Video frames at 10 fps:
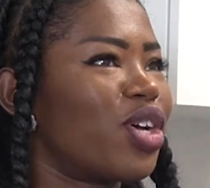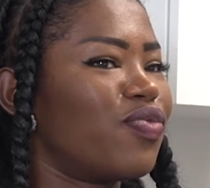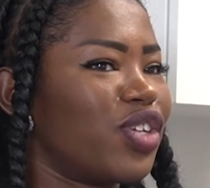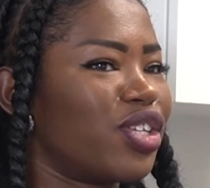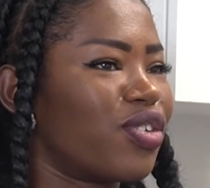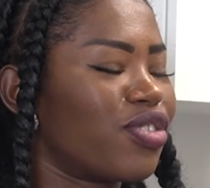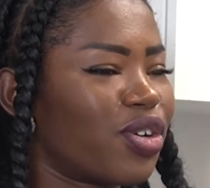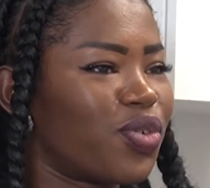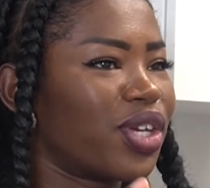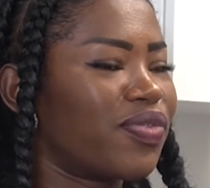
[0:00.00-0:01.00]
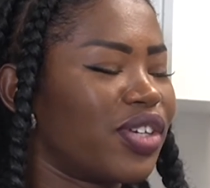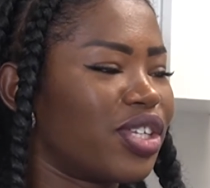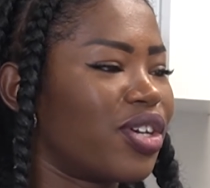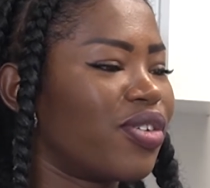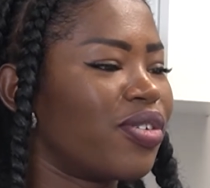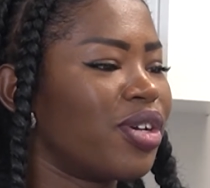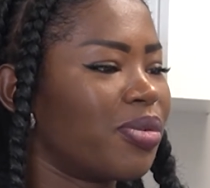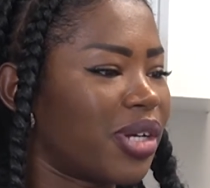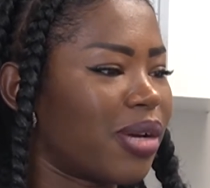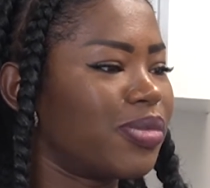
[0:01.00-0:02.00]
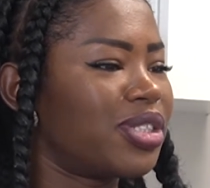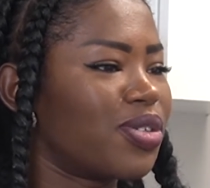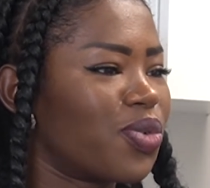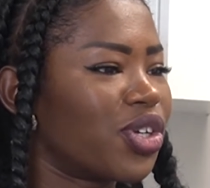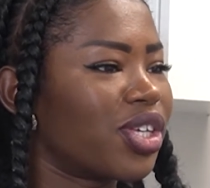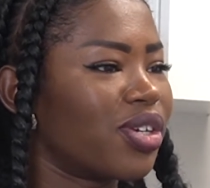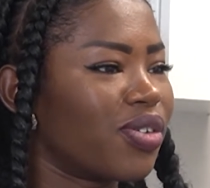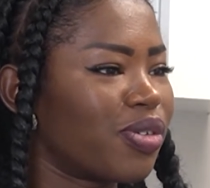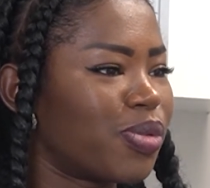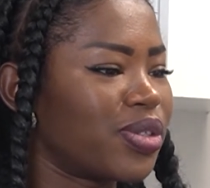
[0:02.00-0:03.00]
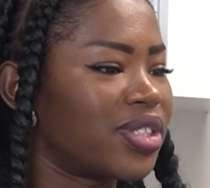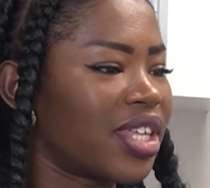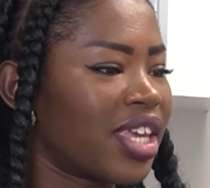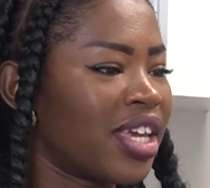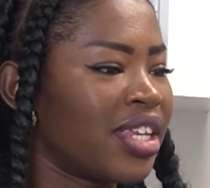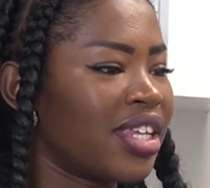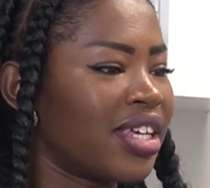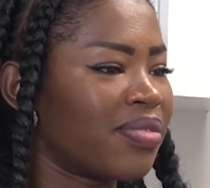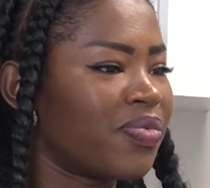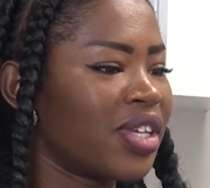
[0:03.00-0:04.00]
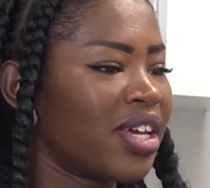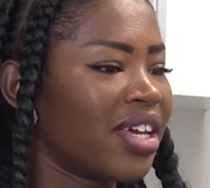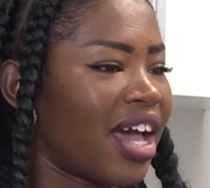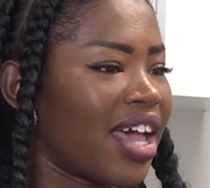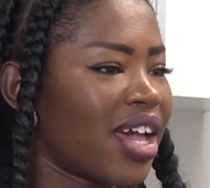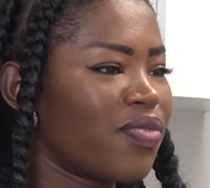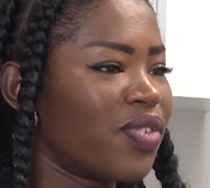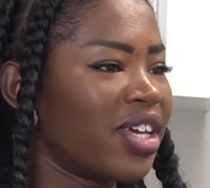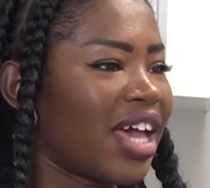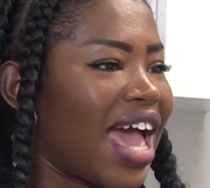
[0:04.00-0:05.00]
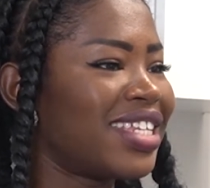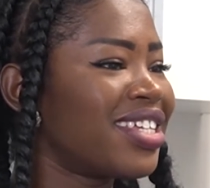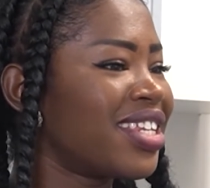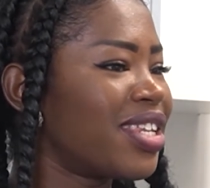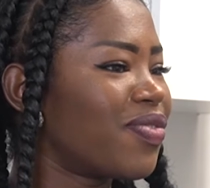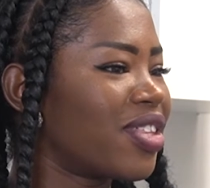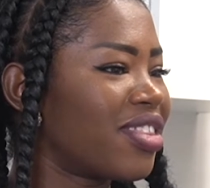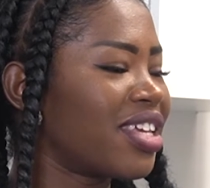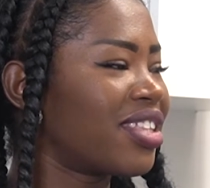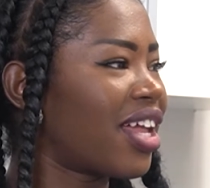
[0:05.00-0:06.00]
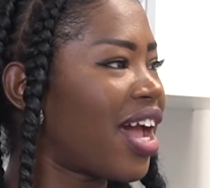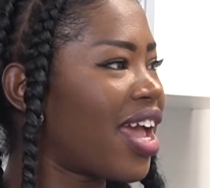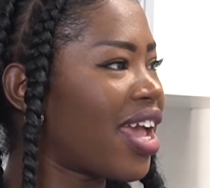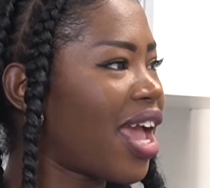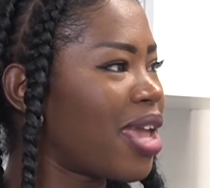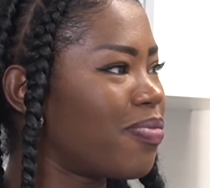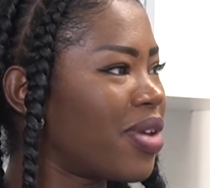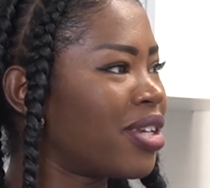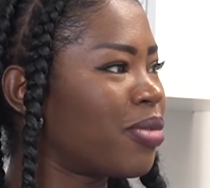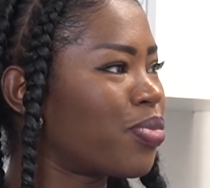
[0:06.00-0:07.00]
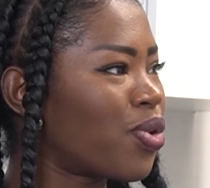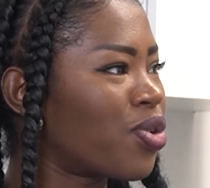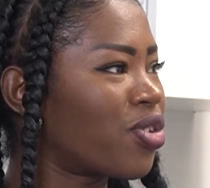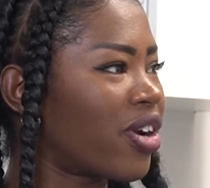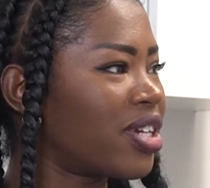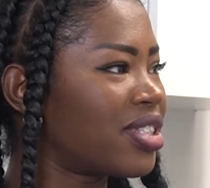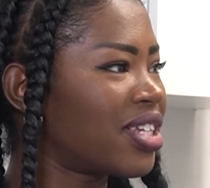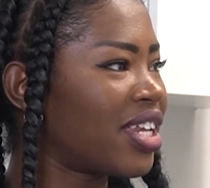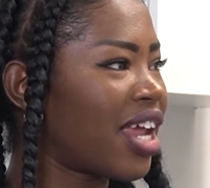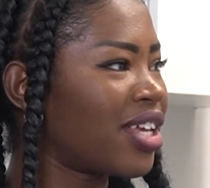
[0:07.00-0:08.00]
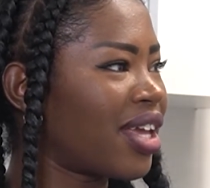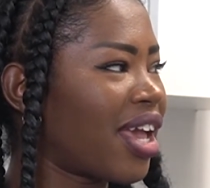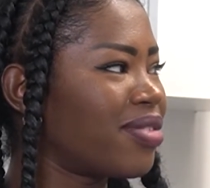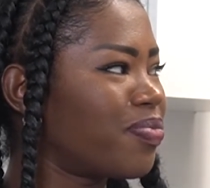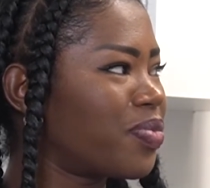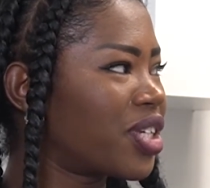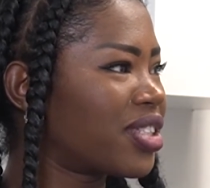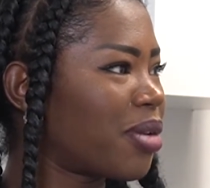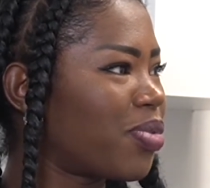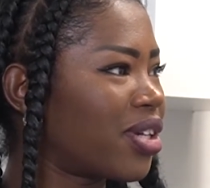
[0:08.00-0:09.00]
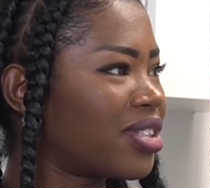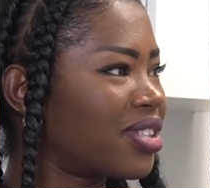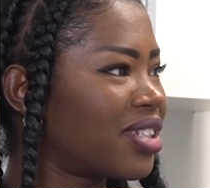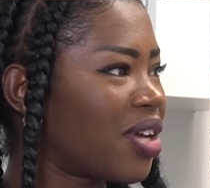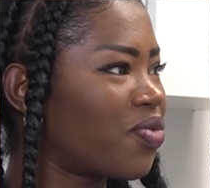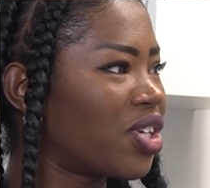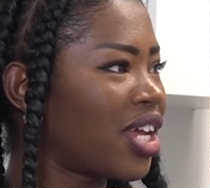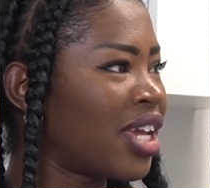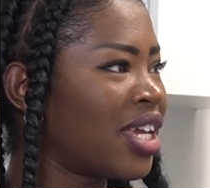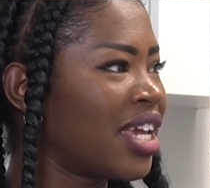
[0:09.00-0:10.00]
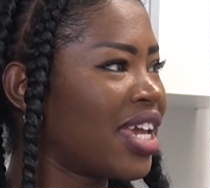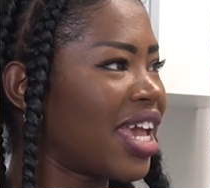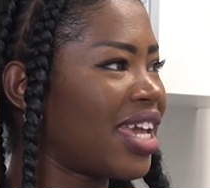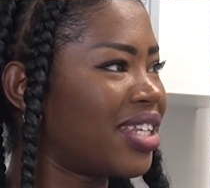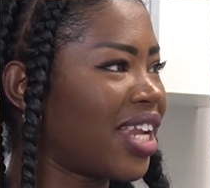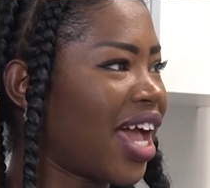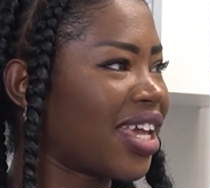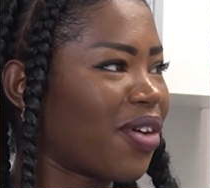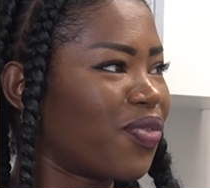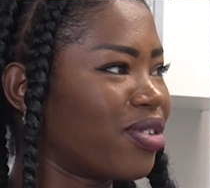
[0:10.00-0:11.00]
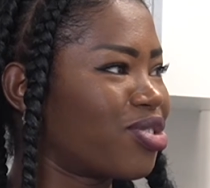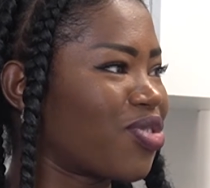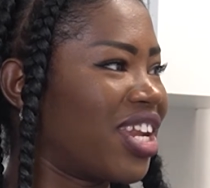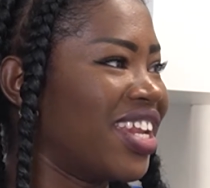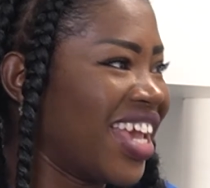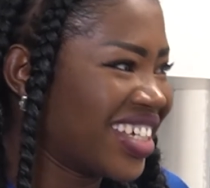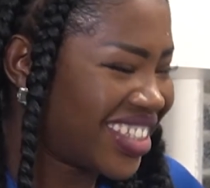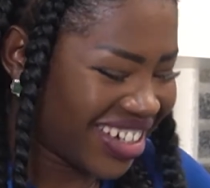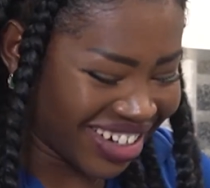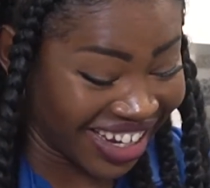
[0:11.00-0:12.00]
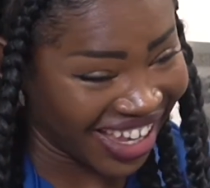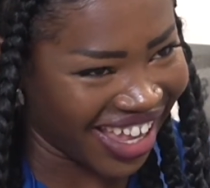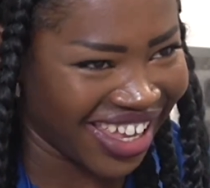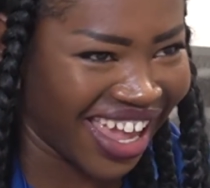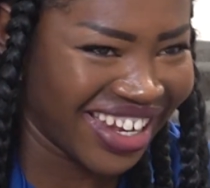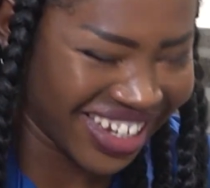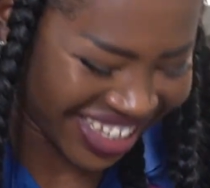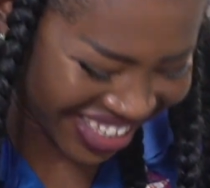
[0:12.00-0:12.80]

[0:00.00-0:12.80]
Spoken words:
one video, the quick video, but I'm still working on posting it. And I didn't even think that I made a progress, and because I practice it every day, and I got frustrated yesterday again.